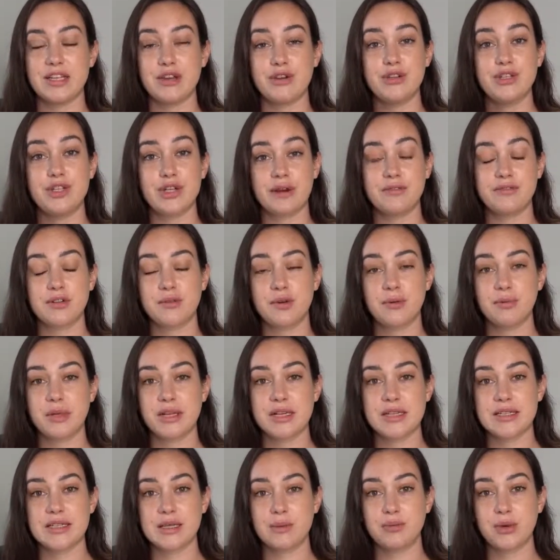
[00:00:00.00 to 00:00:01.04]
So you do have to
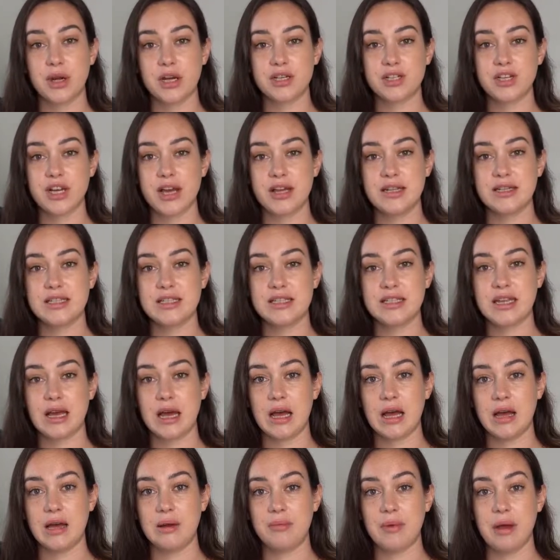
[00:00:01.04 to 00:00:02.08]
replace the brush heads
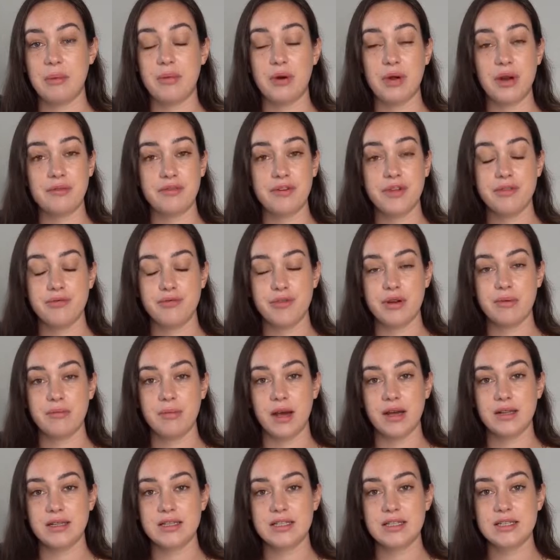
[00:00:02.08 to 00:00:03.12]
um, about every three
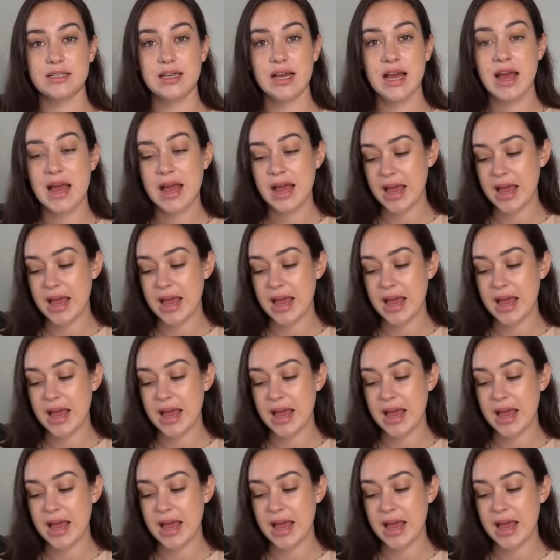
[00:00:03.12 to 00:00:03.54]
months.